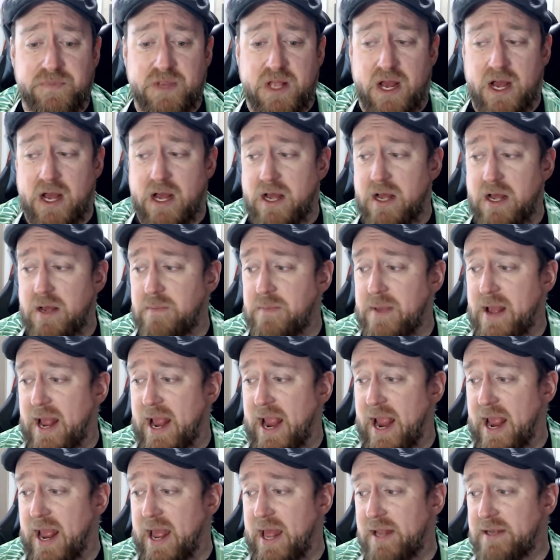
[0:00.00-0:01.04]

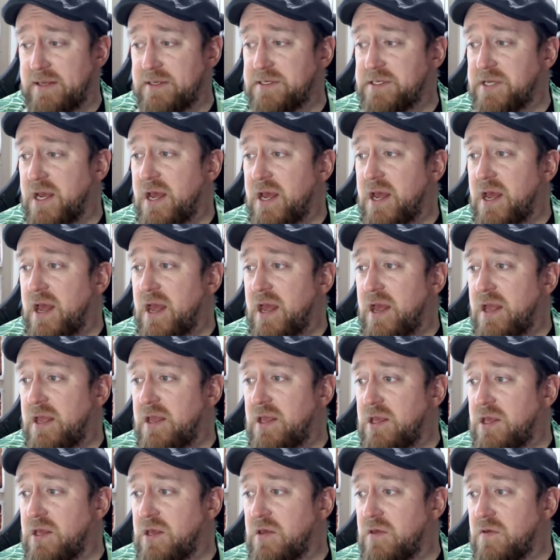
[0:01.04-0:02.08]
And
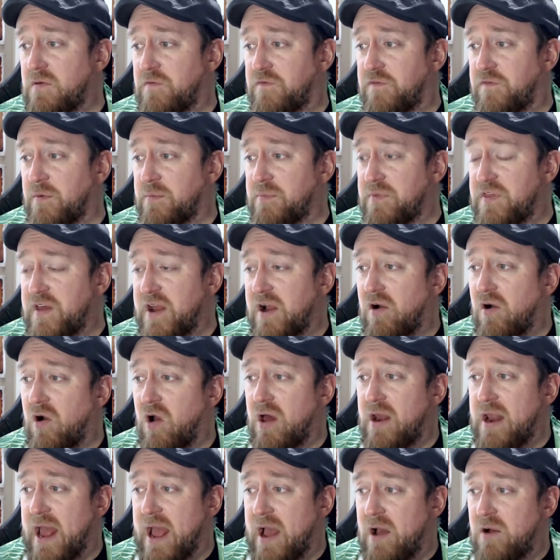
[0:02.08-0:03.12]
from there
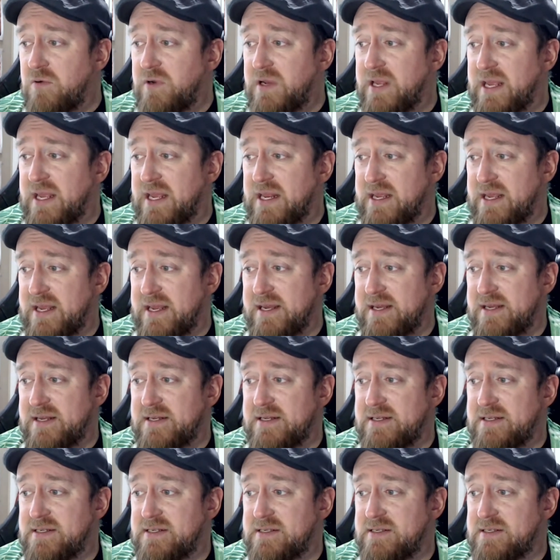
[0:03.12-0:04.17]
on out, it
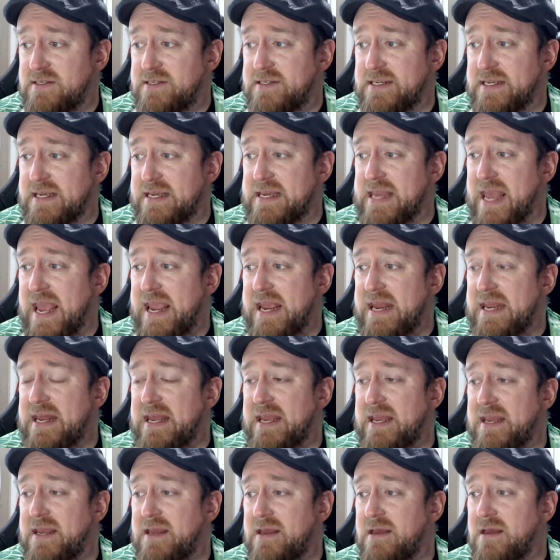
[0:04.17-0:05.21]
is
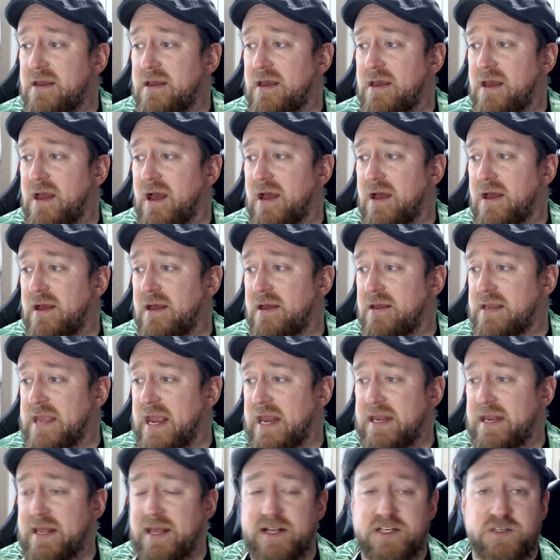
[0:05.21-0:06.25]
gaining
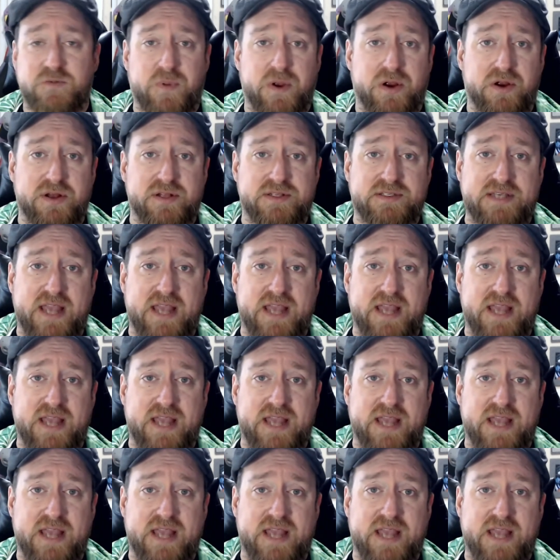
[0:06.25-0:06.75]
experience,